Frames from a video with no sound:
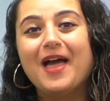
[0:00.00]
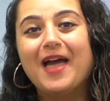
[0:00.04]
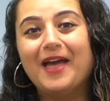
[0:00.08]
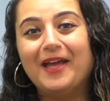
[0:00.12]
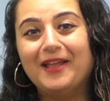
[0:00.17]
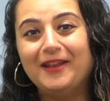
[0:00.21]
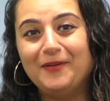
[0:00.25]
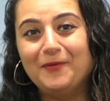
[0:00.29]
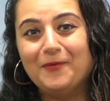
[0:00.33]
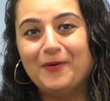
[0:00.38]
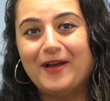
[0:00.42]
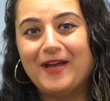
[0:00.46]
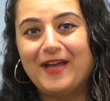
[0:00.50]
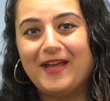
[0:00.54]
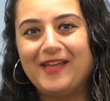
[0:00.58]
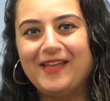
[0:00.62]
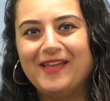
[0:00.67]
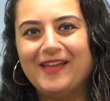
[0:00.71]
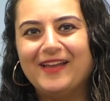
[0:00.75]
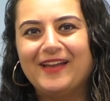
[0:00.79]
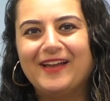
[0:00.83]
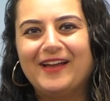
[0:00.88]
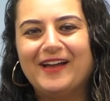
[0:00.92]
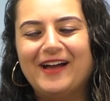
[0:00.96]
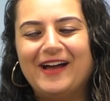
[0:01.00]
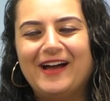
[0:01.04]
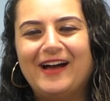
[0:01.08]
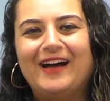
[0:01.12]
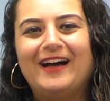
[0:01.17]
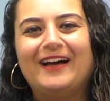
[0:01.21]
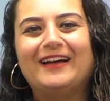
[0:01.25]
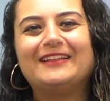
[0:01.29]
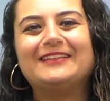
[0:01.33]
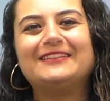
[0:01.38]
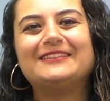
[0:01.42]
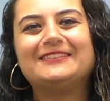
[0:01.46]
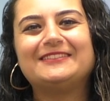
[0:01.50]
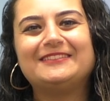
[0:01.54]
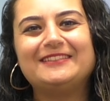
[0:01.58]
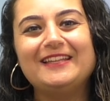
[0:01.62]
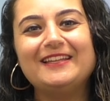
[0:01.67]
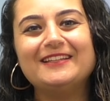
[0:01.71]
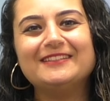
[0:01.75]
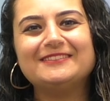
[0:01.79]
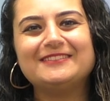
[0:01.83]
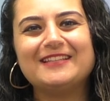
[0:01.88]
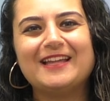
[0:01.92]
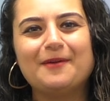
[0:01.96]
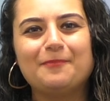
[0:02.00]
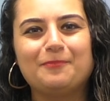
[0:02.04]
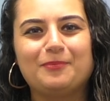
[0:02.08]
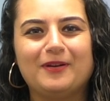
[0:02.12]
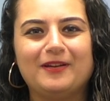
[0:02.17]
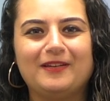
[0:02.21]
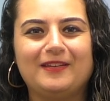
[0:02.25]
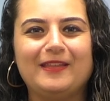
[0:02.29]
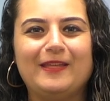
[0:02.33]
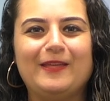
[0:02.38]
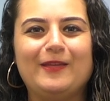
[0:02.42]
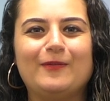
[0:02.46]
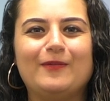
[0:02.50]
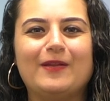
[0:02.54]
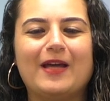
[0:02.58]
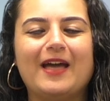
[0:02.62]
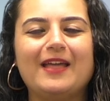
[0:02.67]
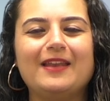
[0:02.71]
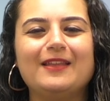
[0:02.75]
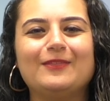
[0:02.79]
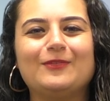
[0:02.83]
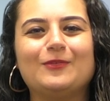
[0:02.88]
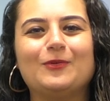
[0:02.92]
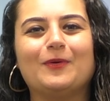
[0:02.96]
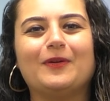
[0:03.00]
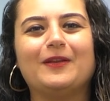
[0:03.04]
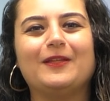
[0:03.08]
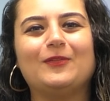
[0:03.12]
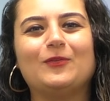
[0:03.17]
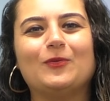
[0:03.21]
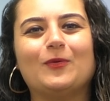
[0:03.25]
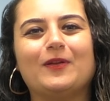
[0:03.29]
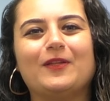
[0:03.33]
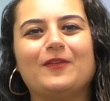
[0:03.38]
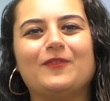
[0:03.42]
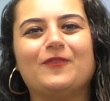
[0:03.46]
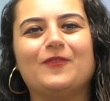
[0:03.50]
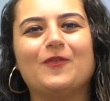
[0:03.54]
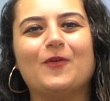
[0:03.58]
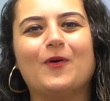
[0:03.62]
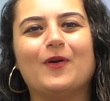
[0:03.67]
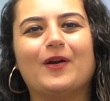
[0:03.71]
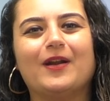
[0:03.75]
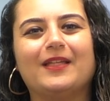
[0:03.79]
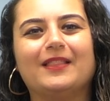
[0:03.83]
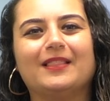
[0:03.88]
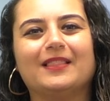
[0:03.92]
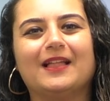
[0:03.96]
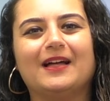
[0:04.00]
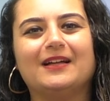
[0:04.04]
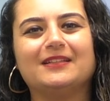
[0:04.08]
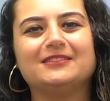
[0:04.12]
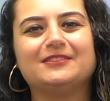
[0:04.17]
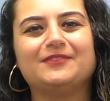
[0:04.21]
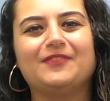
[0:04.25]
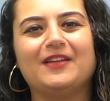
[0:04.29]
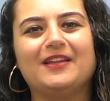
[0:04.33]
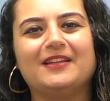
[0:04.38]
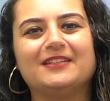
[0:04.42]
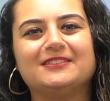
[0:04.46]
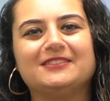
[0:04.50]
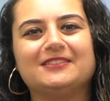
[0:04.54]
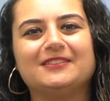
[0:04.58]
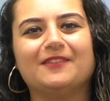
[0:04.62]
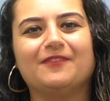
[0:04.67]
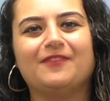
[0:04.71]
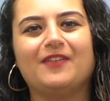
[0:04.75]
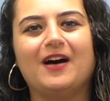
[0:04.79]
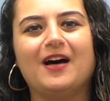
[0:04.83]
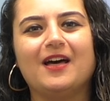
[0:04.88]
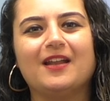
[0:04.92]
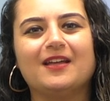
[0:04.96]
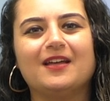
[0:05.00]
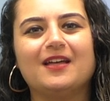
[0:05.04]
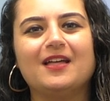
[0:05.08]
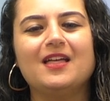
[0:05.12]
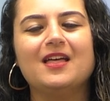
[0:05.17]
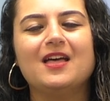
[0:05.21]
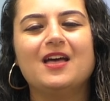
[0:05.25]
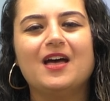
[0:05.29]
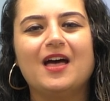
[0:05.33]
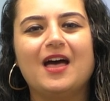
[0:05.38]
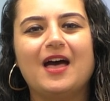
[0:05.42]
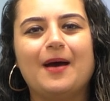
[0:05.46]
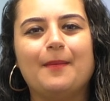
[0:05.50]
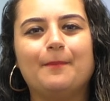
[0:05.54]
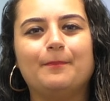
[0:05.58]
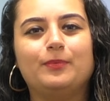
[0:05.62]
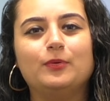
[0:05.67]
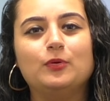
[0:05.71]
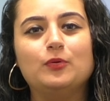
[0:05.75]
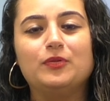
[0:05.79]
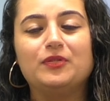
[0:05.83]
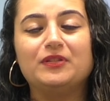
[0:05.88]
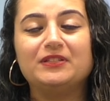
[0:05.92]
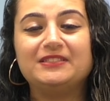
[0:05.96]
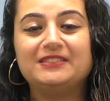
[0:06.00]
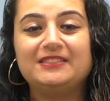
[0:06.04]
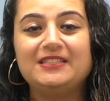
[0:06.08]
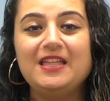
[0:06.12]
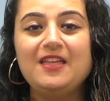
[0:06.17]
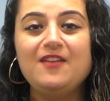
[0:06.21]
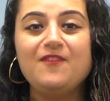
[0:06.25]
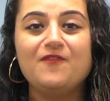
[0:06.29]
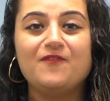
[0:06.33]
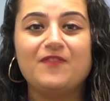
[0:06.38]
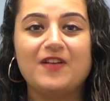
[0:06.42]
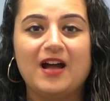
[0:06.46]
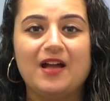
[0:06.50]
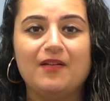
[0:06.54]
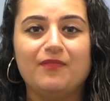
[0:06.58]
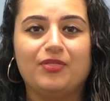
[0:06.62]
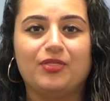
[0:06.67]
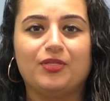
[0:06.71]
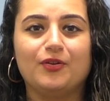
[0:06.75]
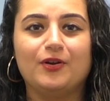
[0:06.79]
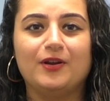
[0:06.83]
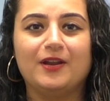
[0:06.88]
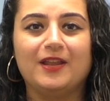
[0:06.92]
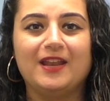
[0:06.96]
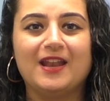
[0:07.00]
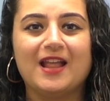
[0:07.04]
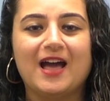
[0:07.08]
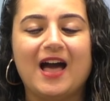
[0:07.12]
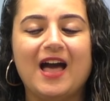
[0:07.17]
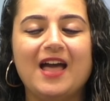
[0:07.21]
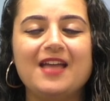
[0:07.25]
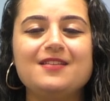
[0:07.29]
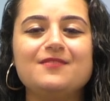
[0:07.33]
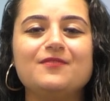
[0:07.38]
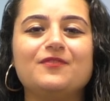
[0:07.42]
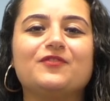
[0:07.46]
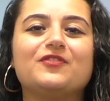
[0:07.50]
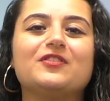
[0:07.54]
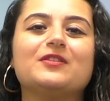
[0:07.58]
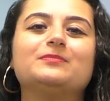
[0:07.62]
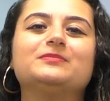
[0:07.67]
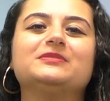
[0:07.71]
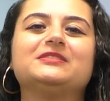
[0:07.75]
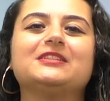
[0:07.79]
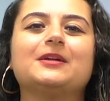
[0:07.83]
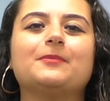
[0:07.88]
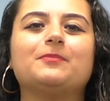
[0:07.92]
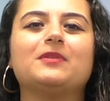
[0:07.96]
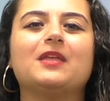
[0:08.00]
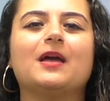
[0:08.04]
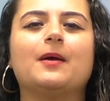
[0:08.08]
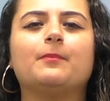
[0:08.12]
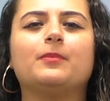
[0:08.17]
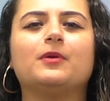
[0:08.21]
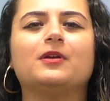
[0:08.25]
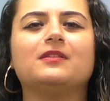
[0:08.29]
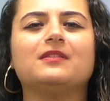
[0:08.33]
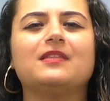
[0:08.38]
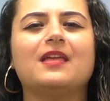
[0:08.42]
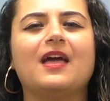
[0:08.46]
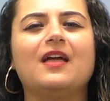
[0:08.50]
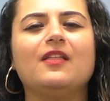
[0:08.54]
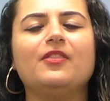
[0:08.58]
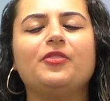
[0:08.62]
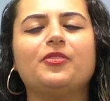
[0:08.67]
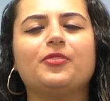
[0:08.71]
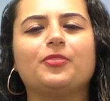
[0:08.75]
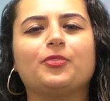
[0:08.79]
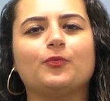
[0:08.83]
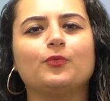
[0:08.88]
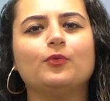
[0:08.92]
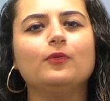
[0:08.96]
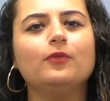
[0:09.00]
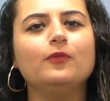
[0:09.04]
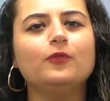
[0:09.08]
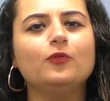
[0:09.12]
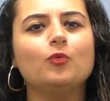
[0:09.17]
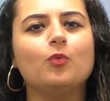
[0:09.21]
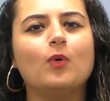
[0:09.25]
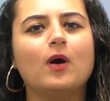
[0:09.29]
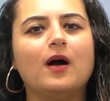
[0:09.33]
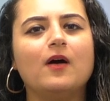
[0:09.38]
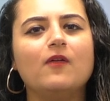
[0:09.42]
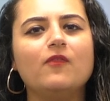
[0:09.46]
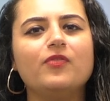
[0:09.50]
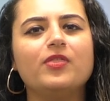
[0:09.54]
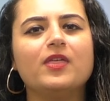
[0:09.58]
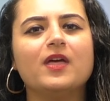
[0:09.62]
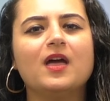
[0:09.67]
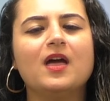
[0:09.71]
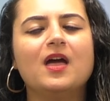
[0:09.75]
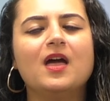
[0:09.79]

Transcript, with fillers: Anyway, uh, see us at Printing United 2024 in Las Vegas, Nevada at booth C539 from September 10th through the 12th